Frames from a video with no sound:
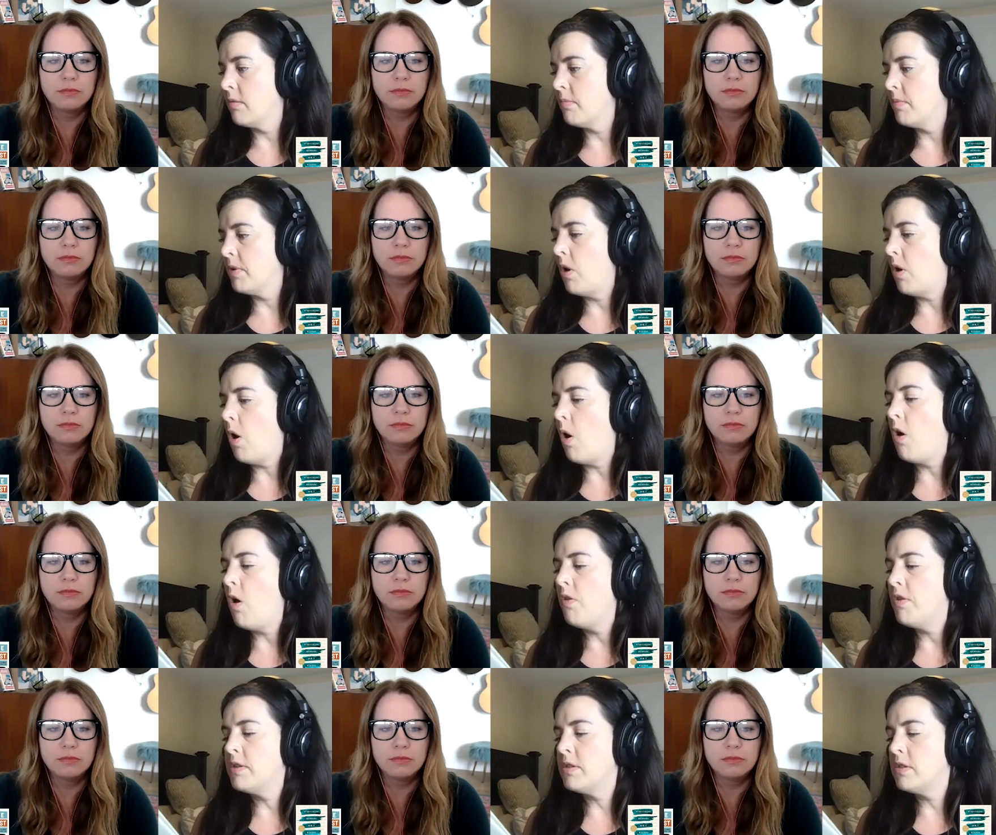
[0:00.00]
Speaker 1: but
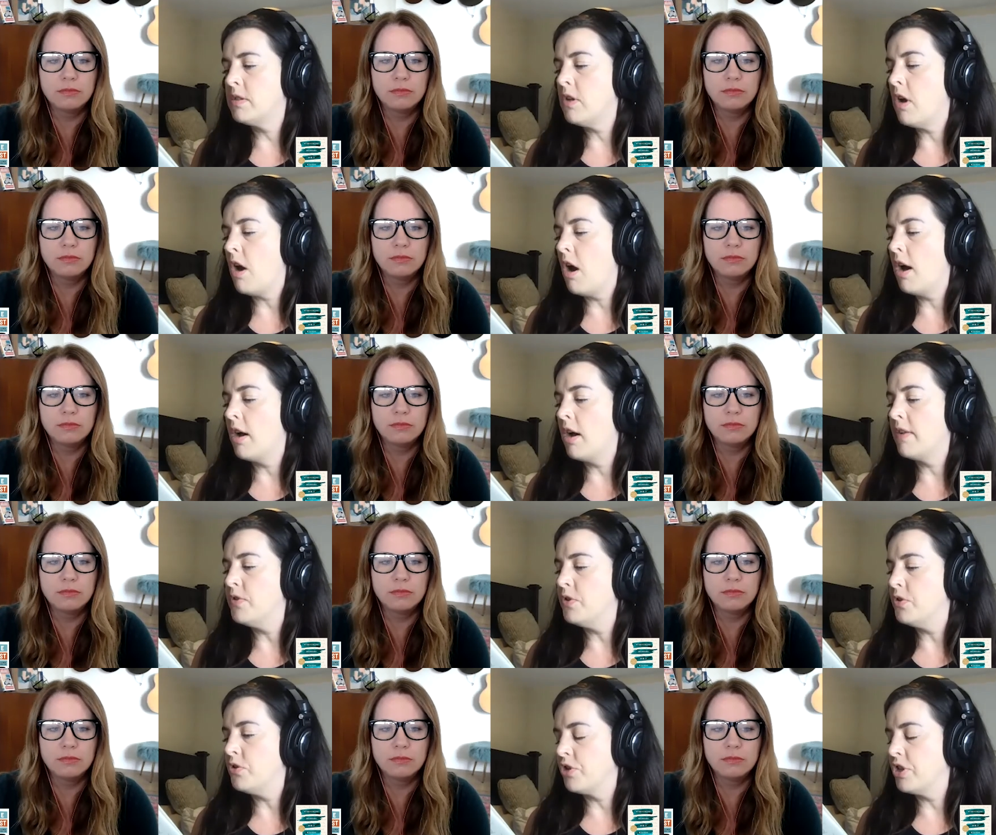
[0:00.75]
all this talk of
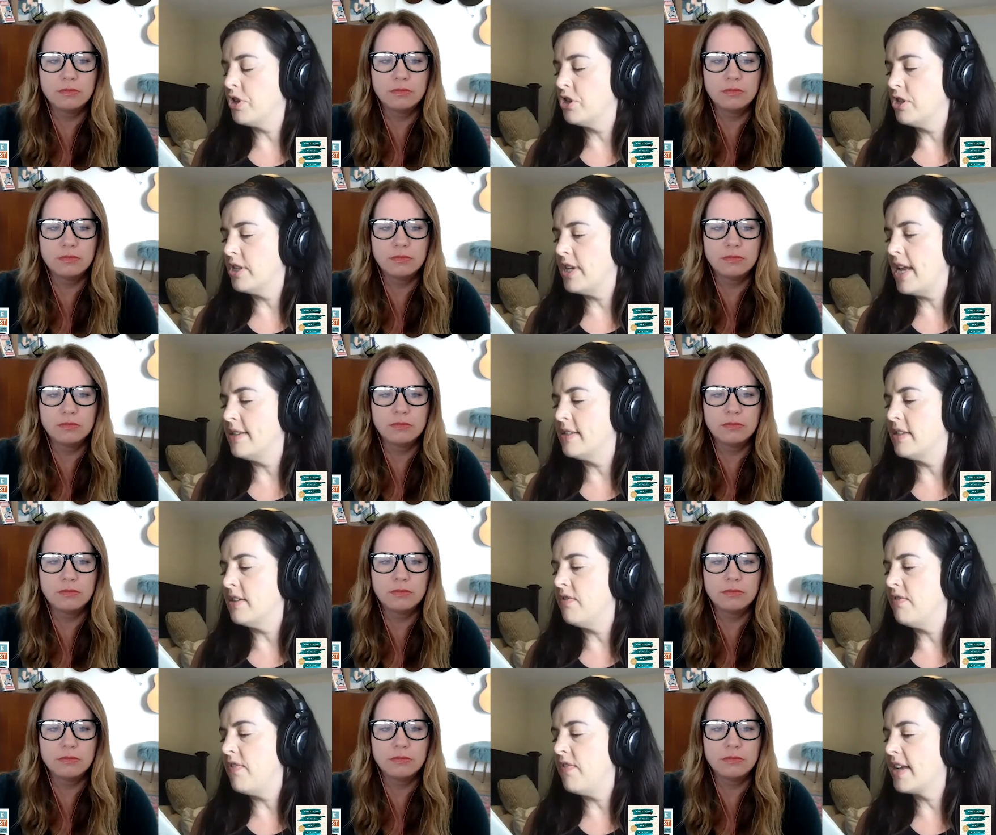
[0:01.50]
nutrition has
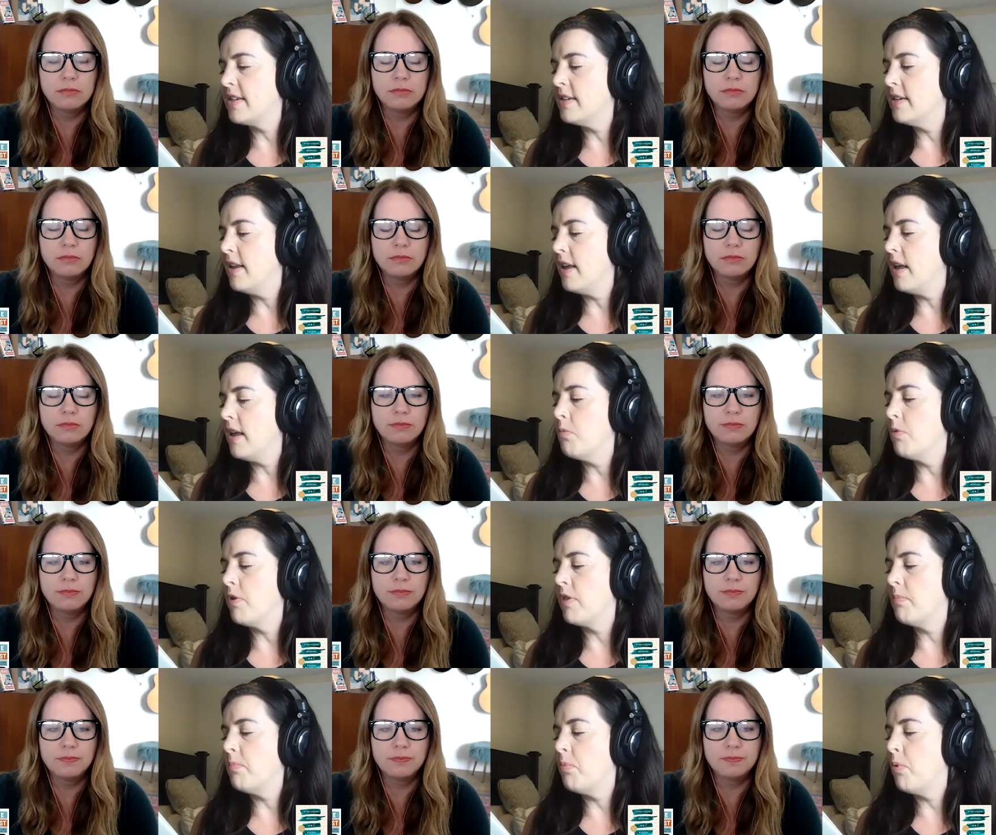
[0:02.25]
infected him
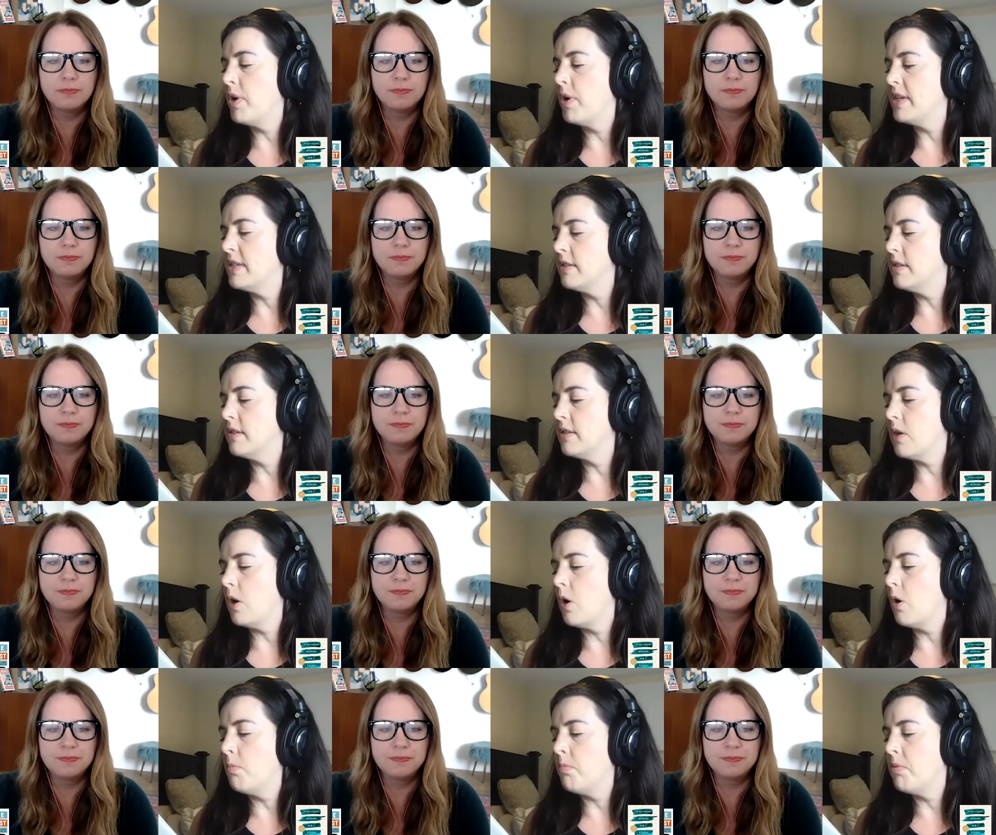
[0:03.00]
with a poisonous
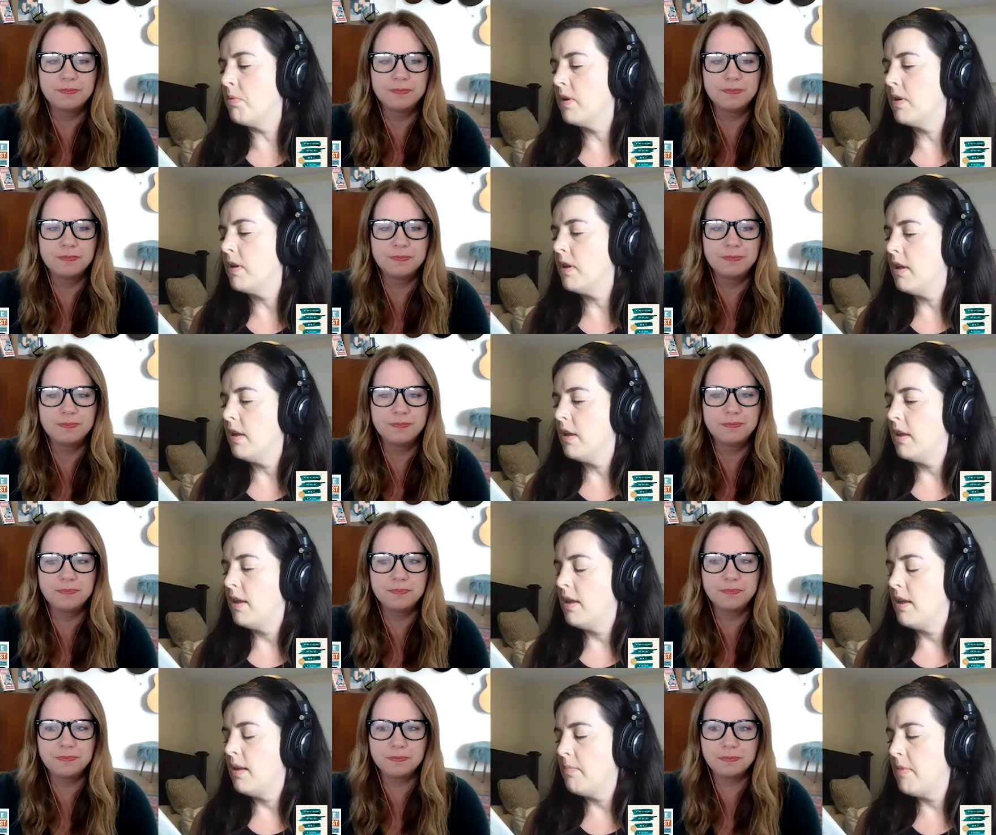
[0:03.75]
hope.
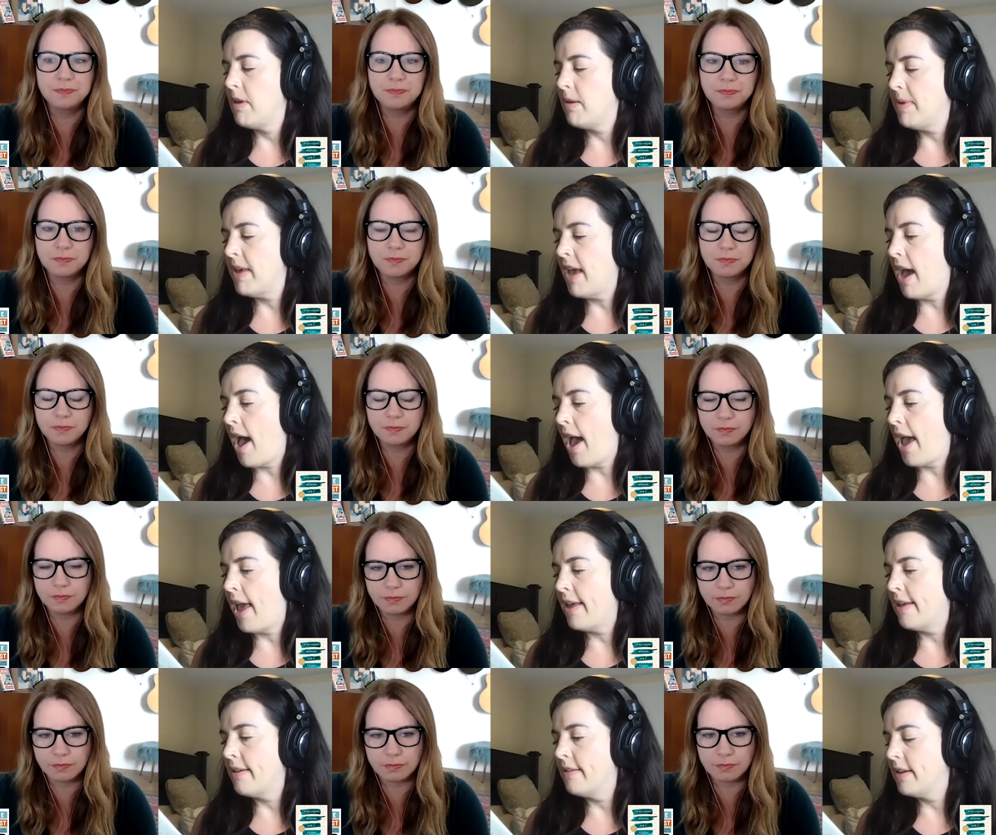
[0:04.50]
Maybe
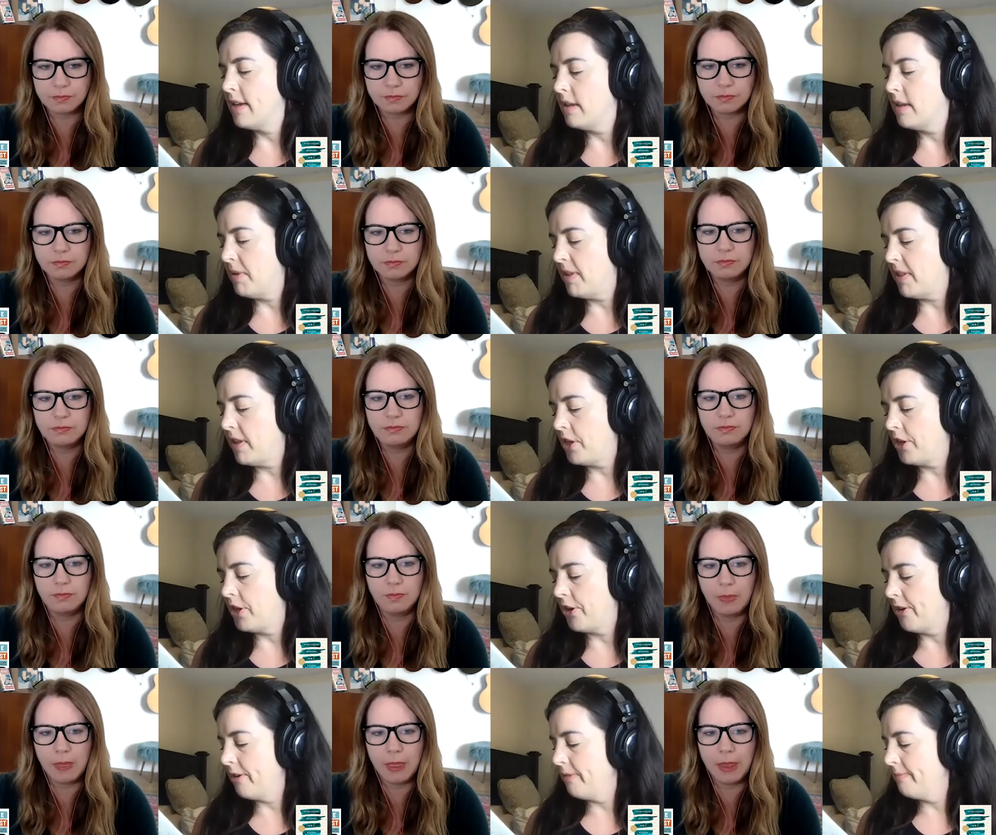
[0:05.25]
I can be the
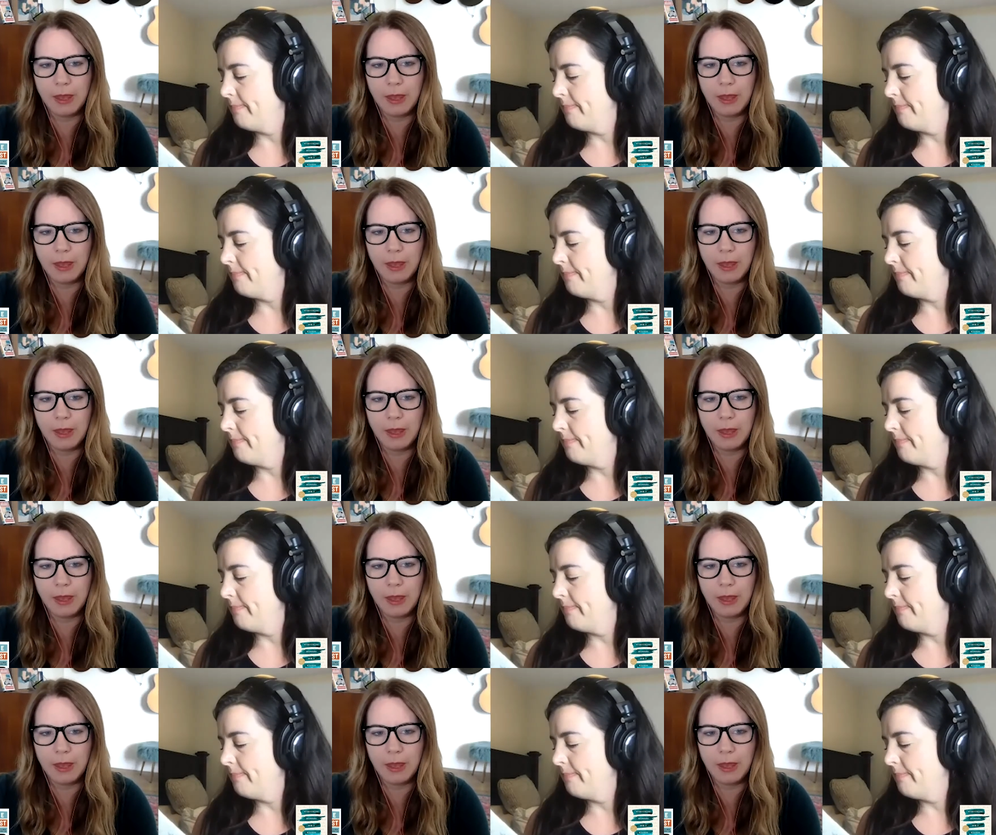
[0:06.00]
cure.